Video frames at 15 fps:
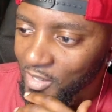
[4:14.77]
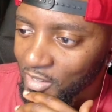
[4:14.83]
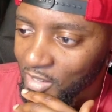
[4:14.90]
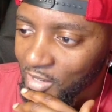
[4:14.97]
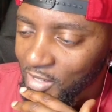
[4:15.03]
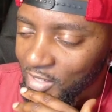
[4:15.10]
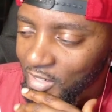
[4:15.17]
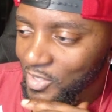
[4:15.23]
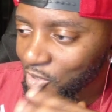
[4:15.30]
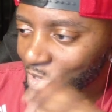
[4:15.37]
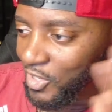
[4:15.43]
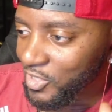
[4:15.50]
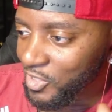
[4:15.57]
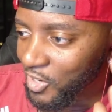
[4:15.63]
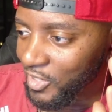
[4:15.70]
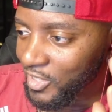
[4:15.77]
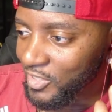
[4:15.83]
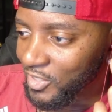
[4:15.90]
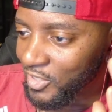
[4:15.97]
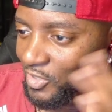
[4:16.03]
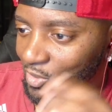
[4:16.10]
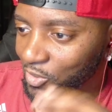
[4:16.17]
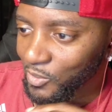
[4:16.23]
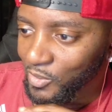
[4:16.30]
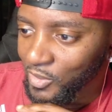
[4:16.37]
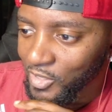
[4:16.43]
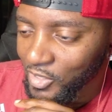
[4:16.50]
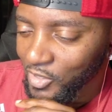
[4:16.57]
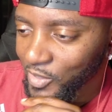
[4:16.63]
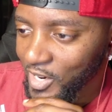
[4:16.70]
And he's all-star this year, so
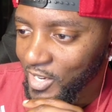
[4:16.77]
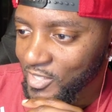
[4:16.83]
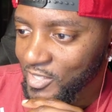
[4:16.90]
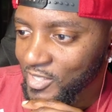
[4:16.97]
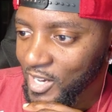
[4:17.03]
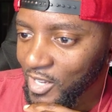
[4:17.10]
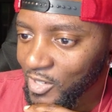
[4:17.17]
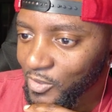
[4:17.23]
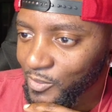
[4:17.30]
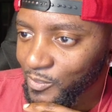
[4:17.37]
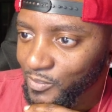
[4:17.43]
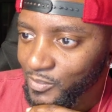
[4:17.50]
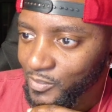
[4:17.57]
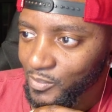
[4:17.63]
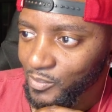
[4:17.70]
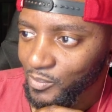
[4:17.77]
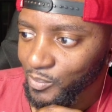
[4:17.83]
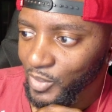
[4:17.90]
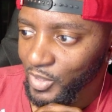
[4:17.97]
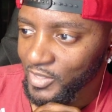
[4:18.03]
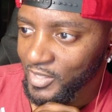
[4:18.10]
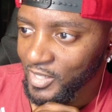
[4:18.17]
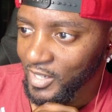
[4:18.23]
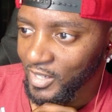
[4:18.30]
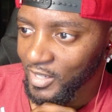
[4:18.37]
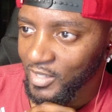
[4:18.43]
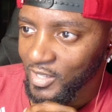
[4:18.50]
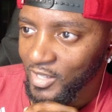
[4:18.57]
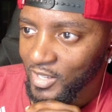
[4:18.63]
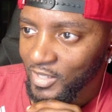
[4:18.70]
congrats to Tyler. But
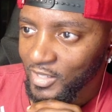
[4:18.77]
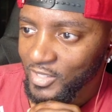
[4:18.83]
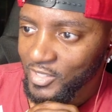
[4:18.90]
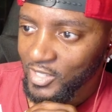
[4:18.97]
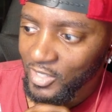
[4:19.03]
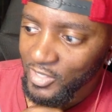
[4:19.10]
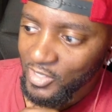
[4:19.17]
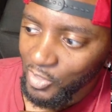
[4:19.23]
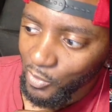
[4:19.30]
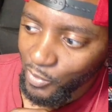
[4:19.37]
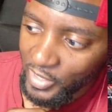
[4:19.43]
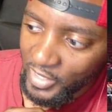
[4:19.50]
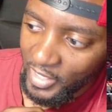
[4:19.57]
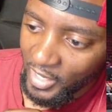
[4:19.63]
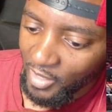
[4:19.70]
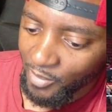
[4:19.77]
let's get into the recap.